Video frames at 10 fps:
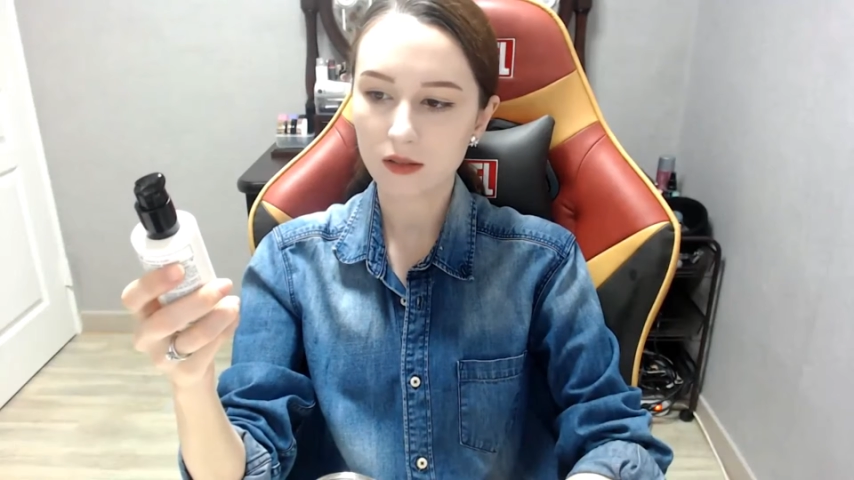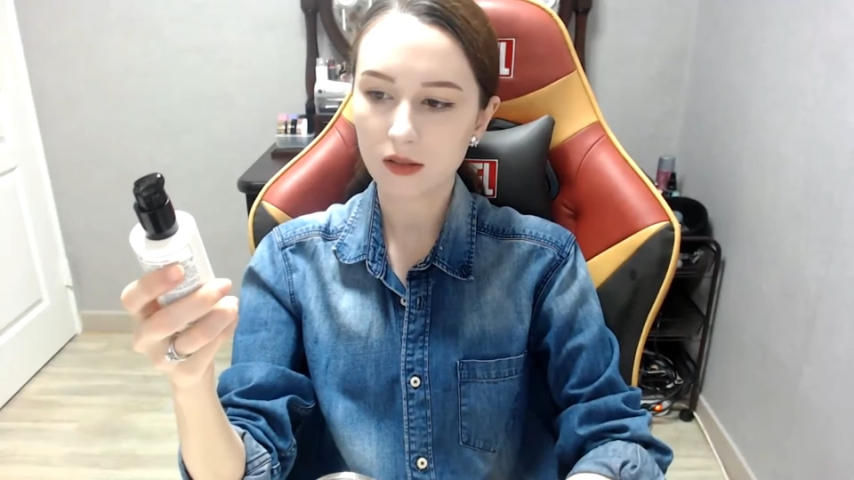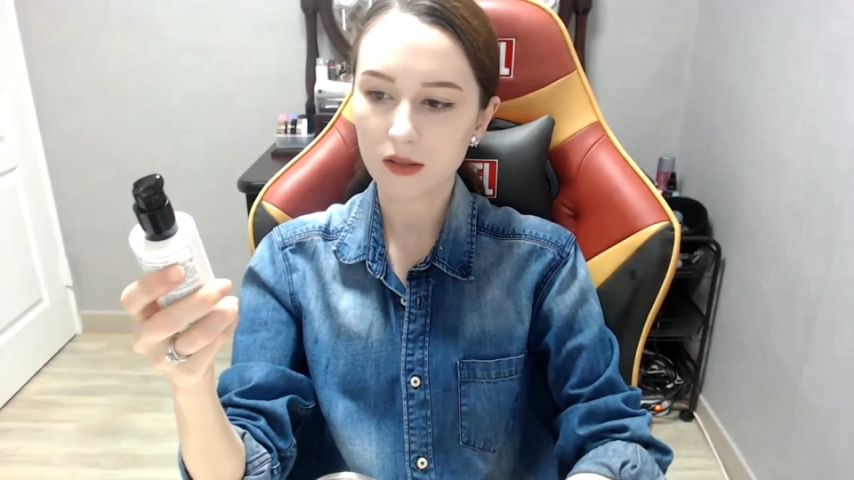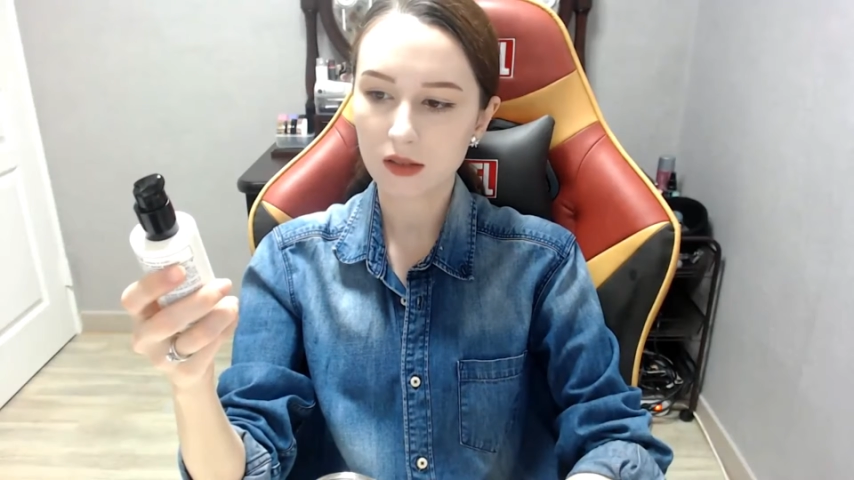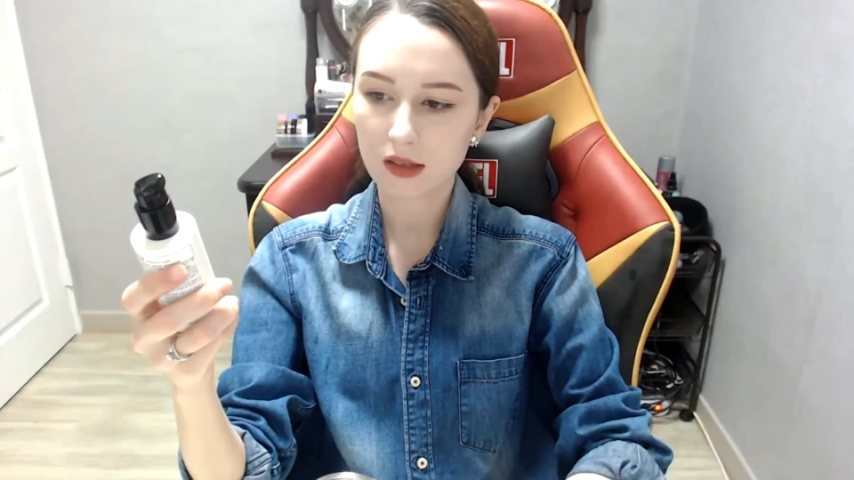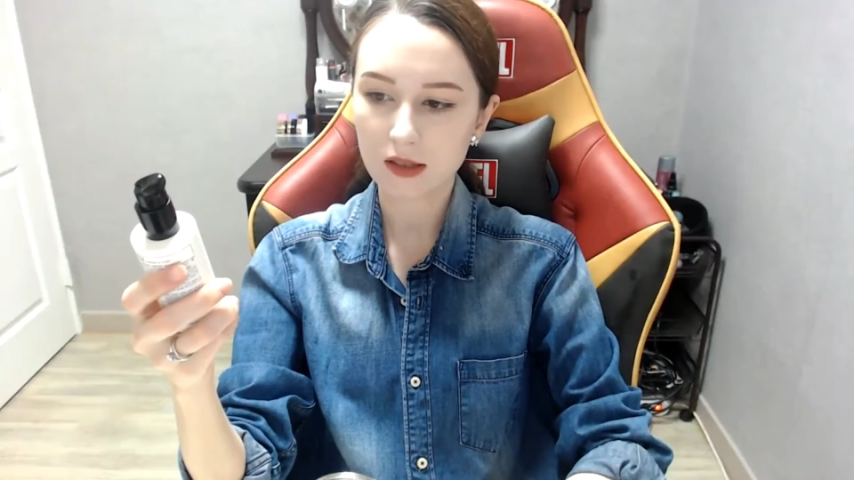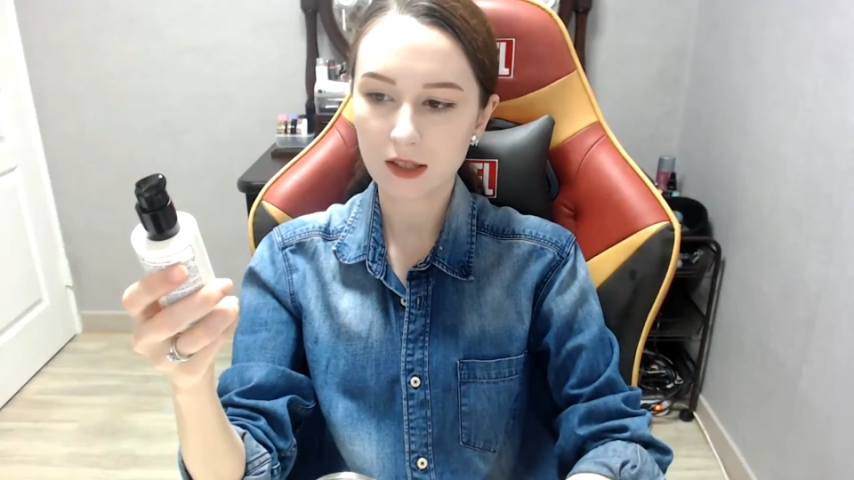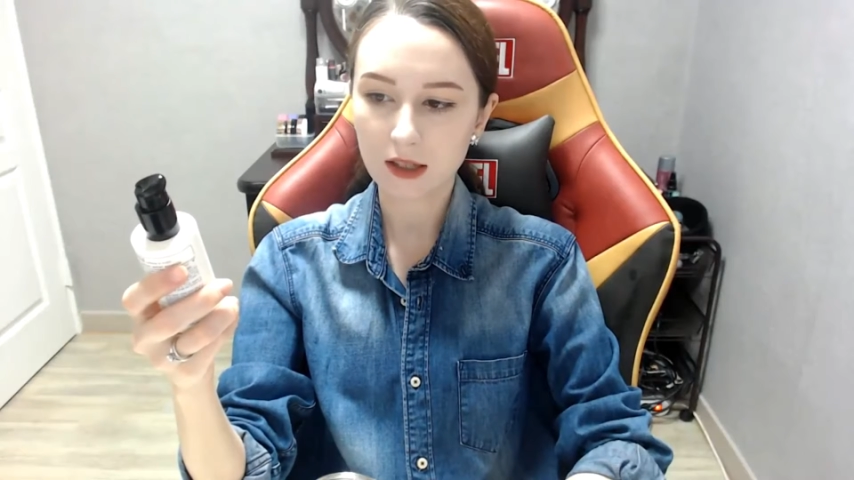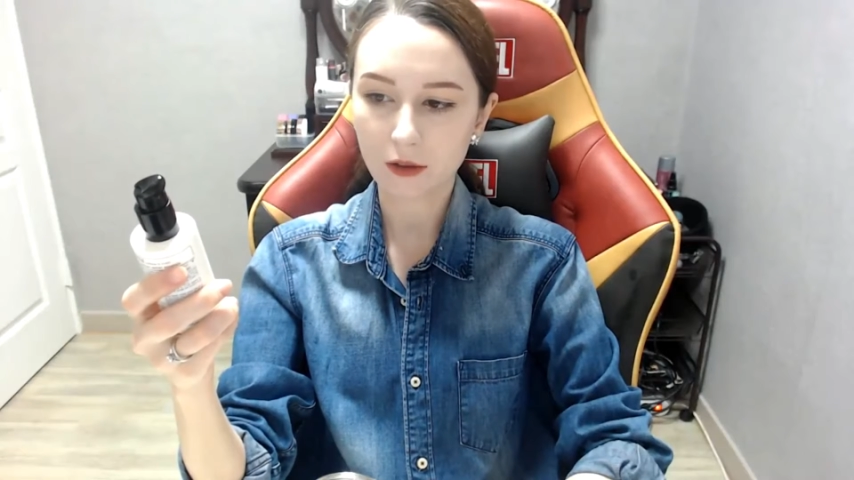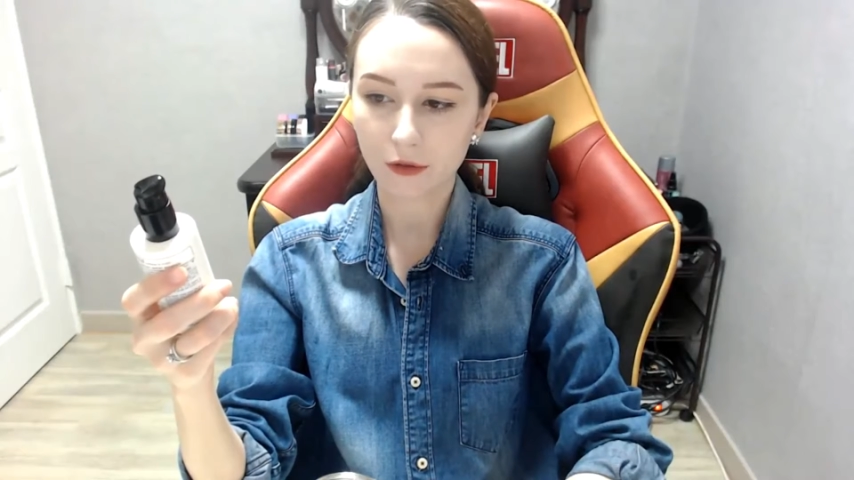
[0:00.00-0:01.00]

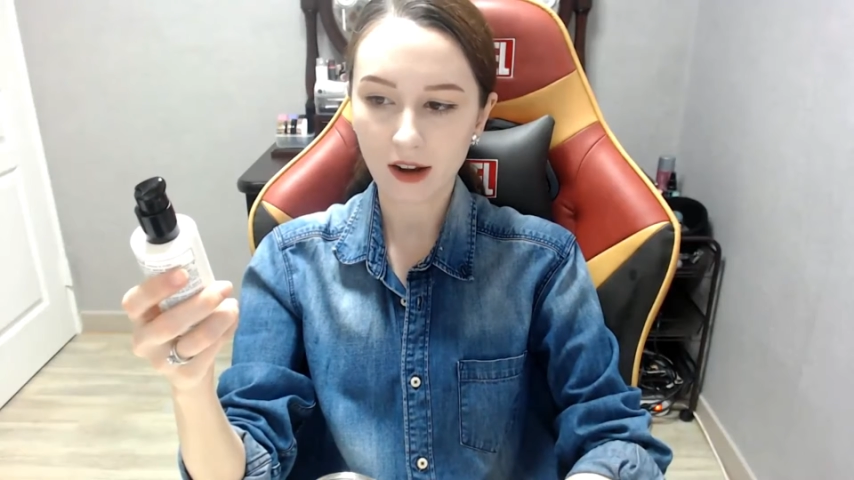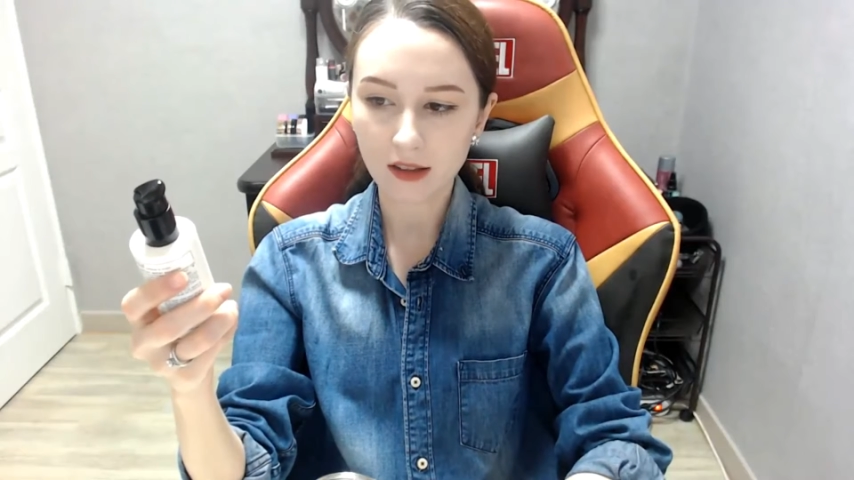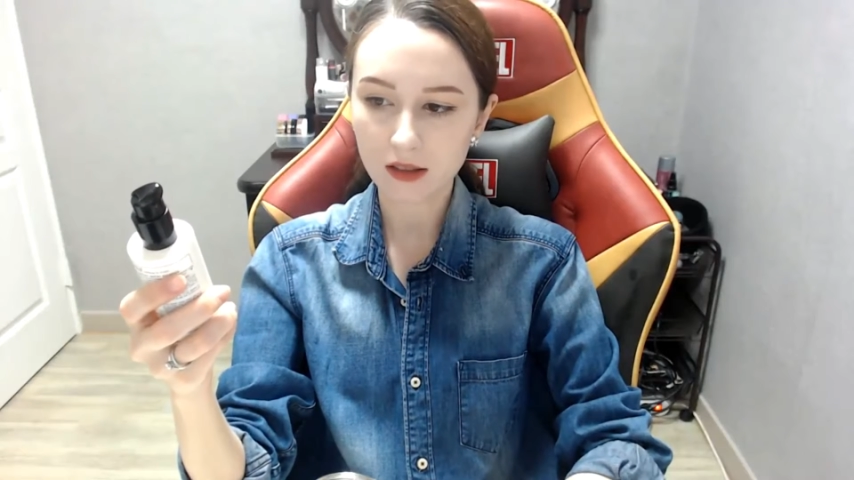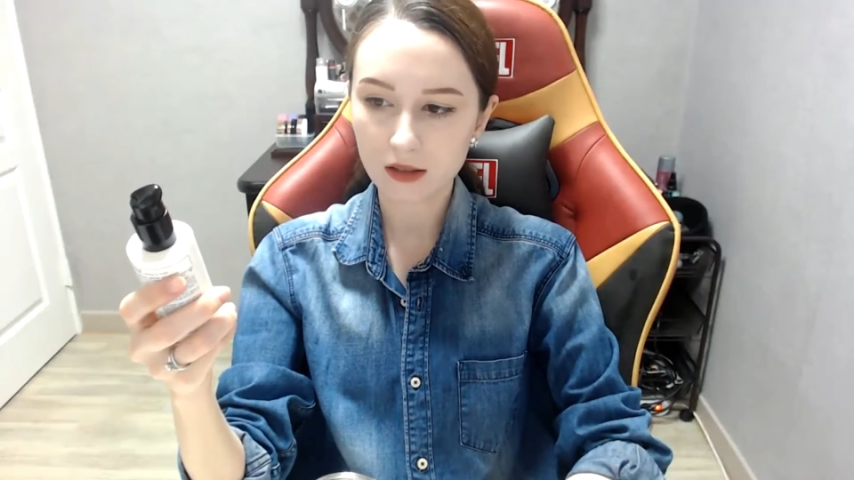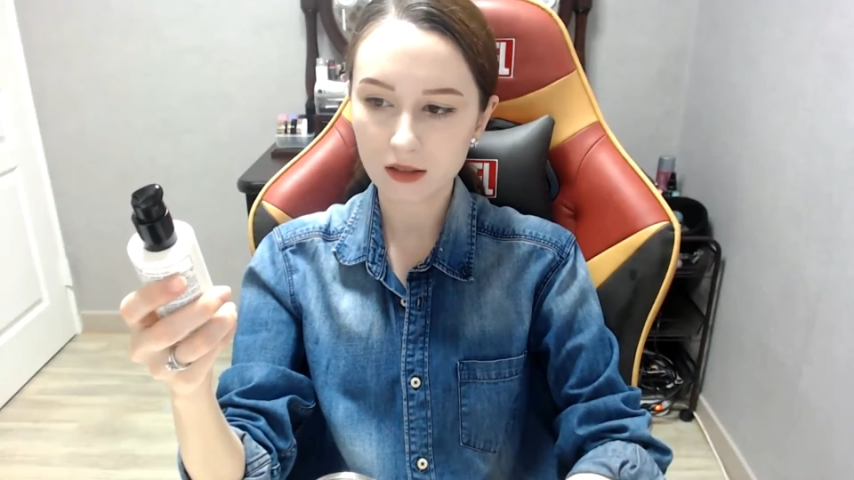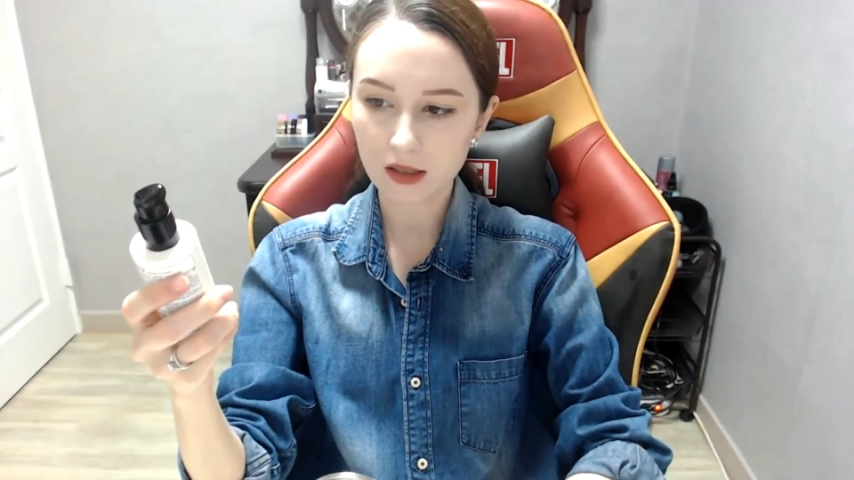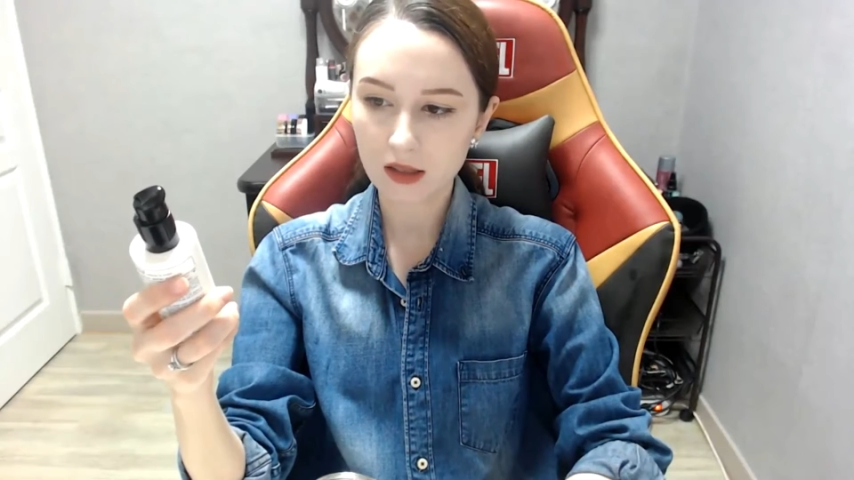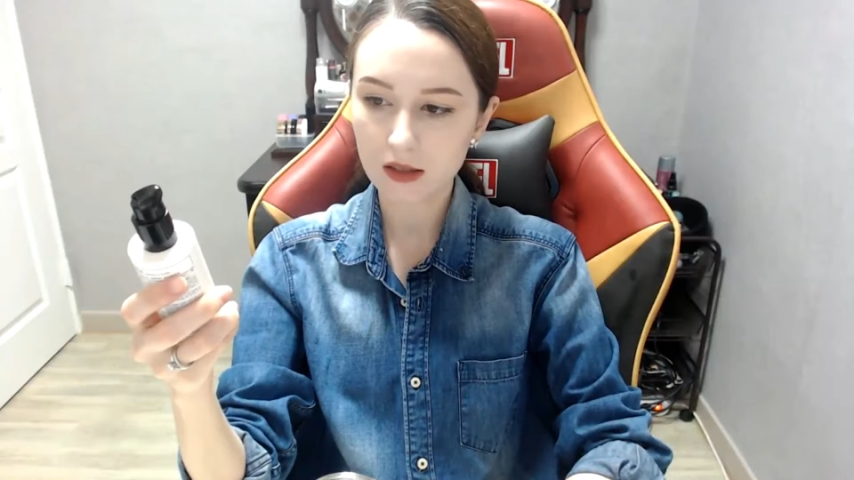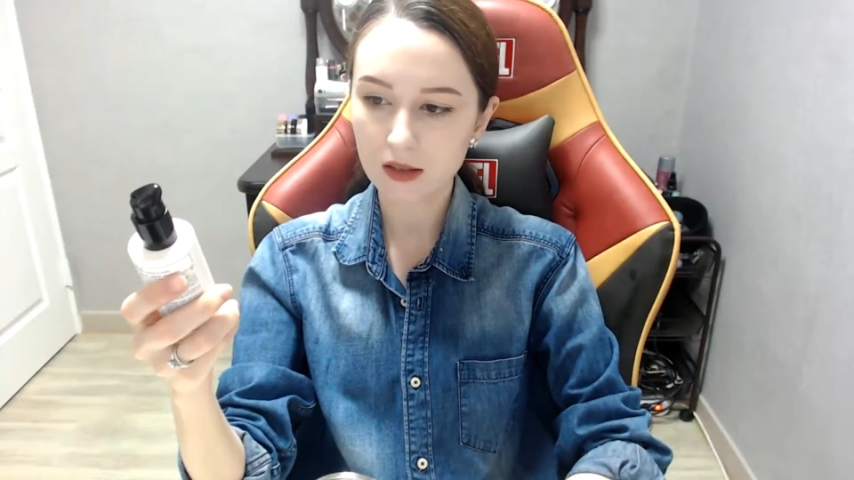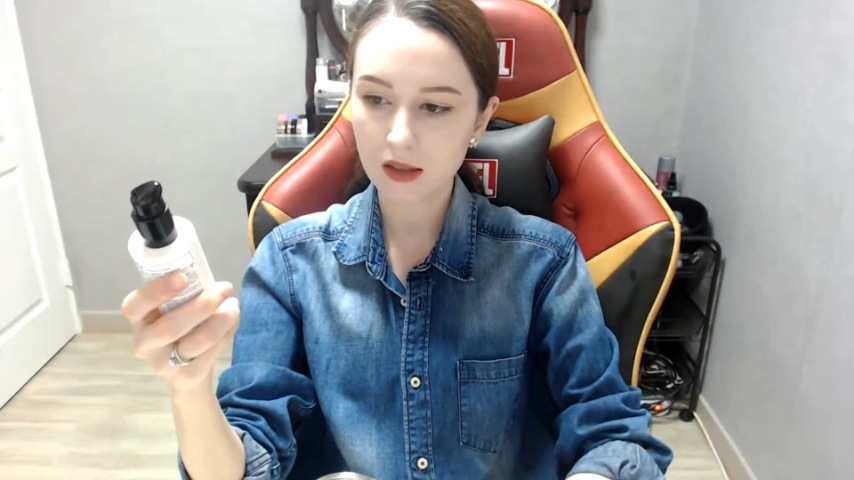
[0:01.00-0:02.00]
synthetic
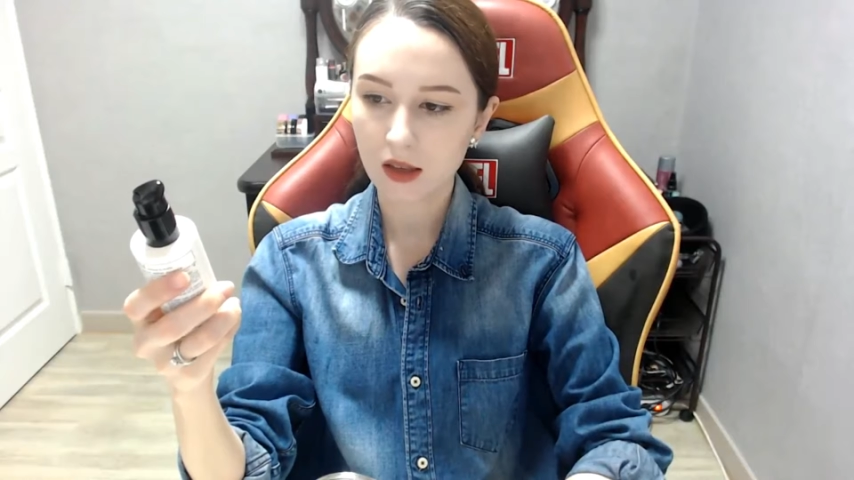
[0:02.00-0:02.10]
fragrances,